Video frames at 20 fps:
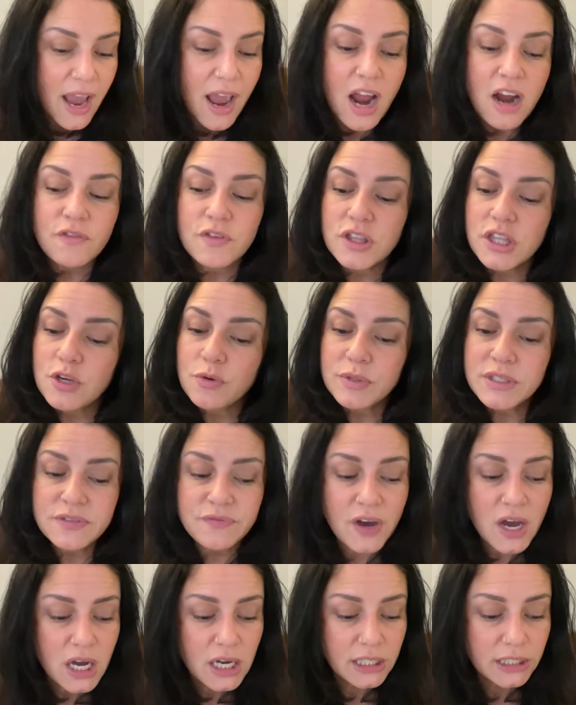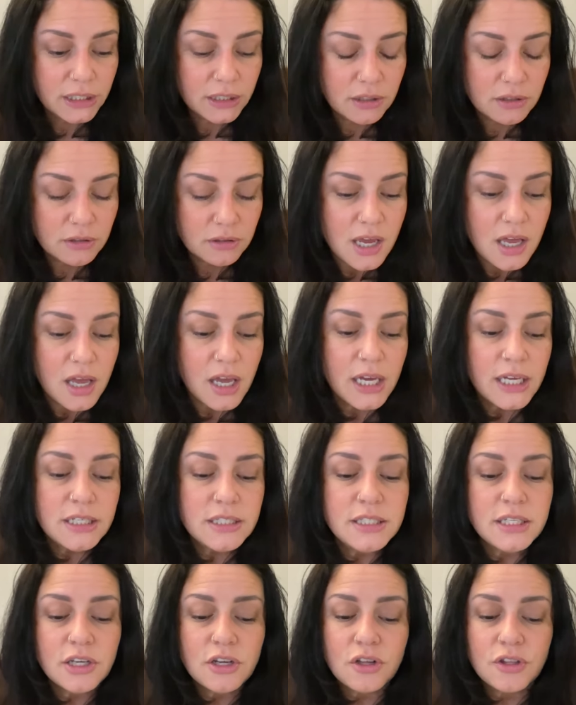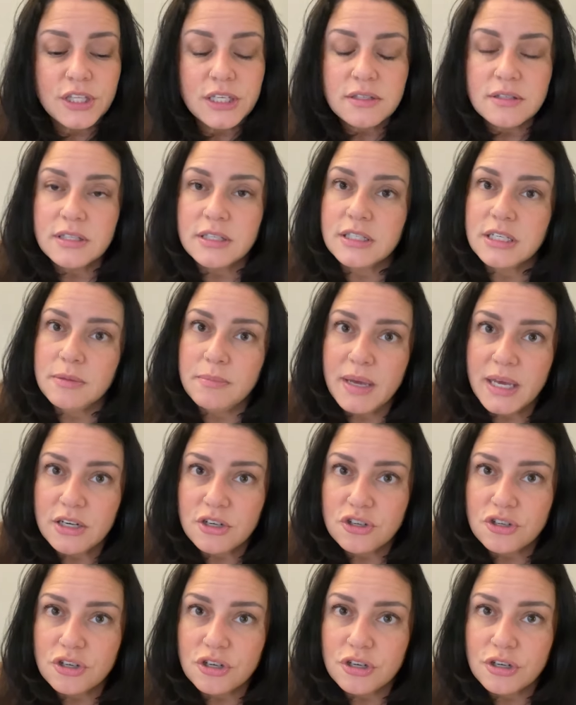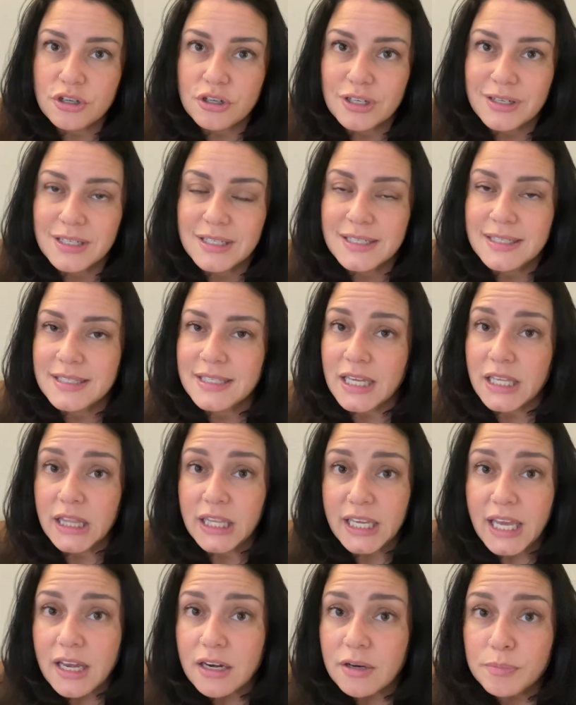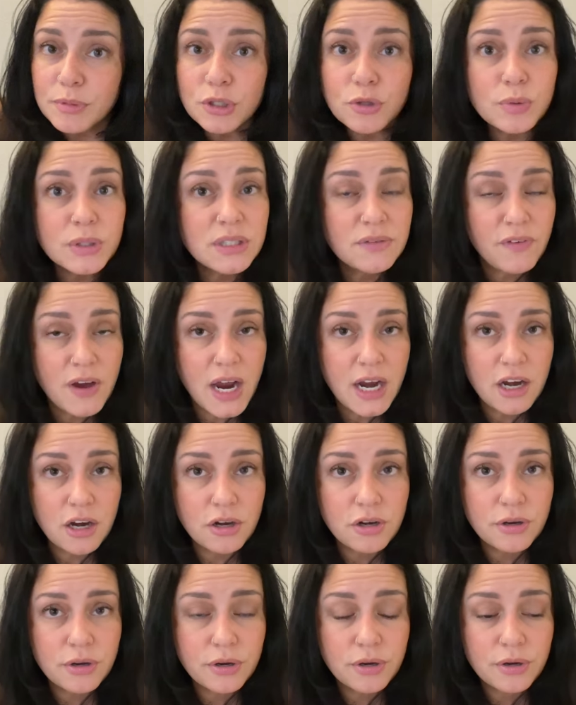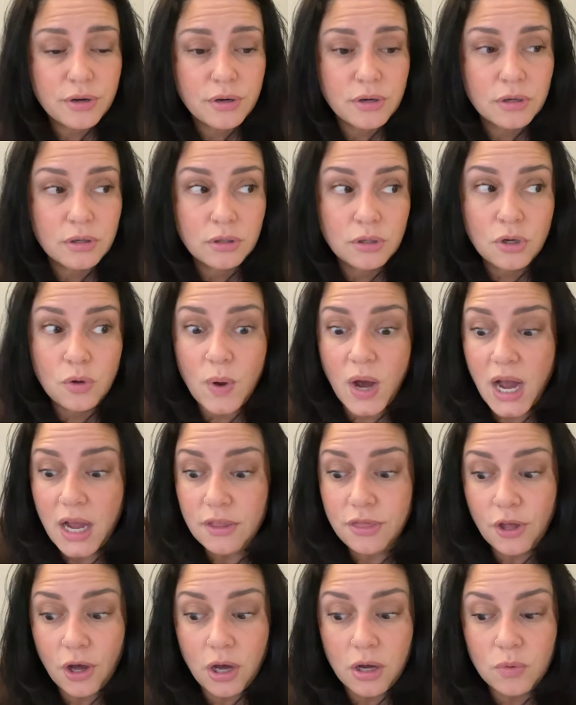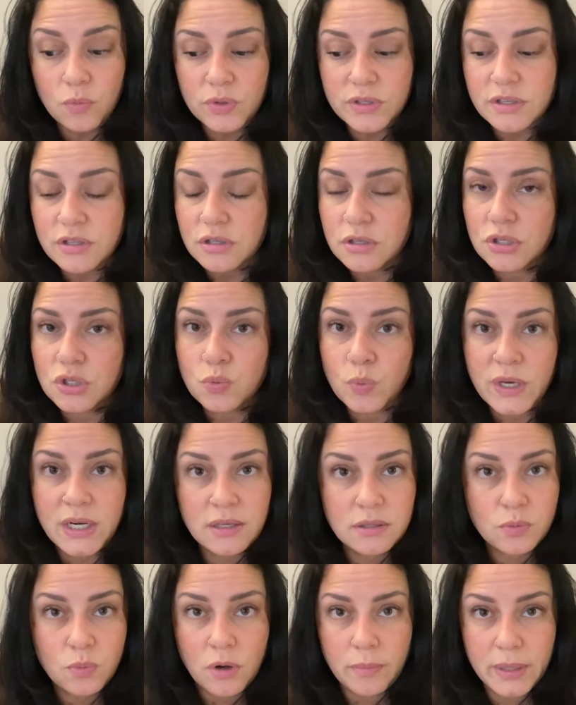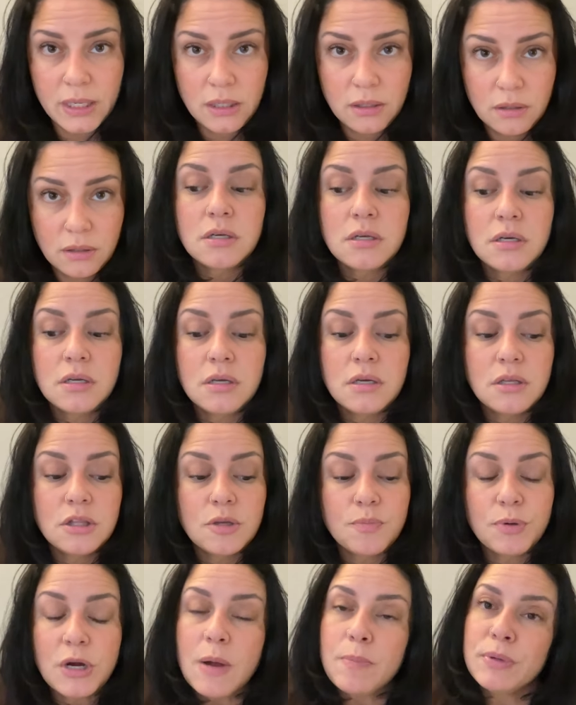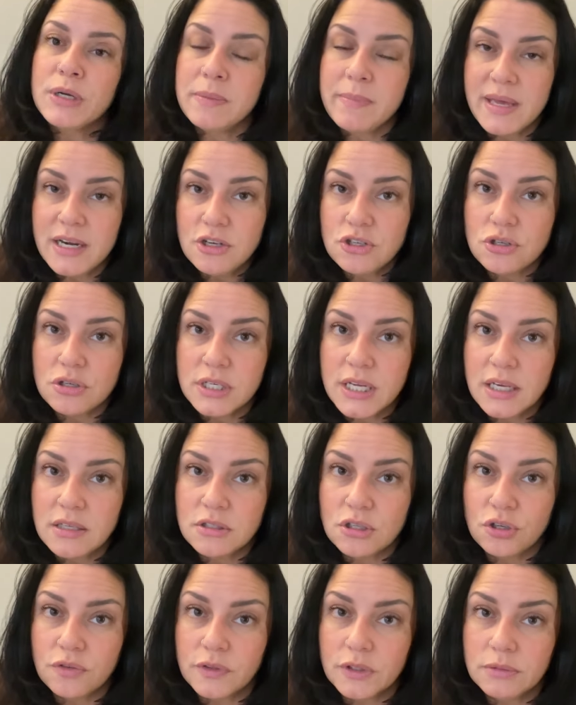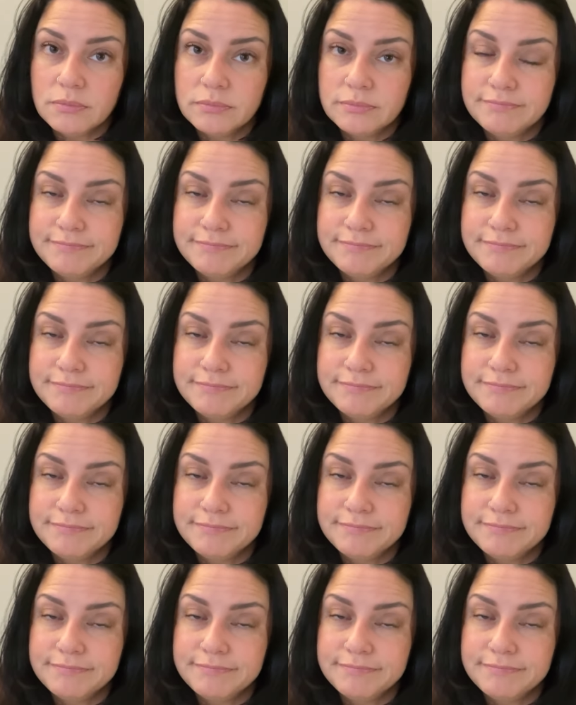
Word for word: Everything was fine until the assistant manager suddenly out of blue was fired, who I thought was the sweetest woman. The property manager takes over.